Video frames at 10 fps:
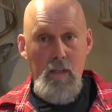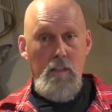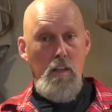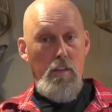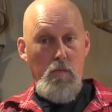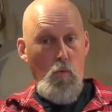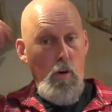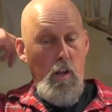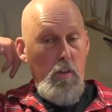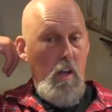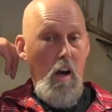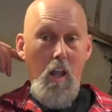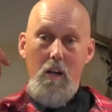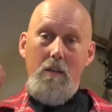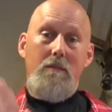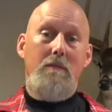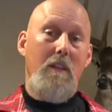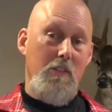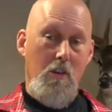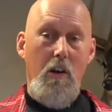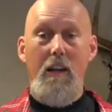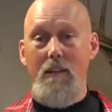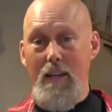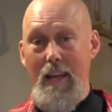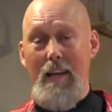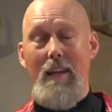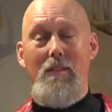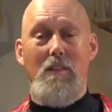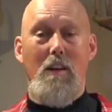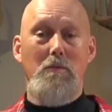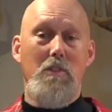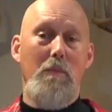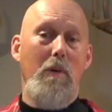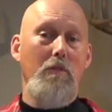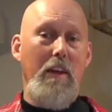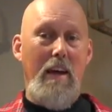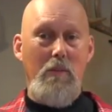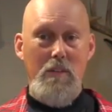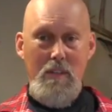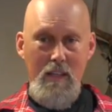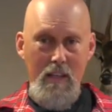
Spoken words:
You know, the one on the collar is great. I got to give a thumbs up on that one.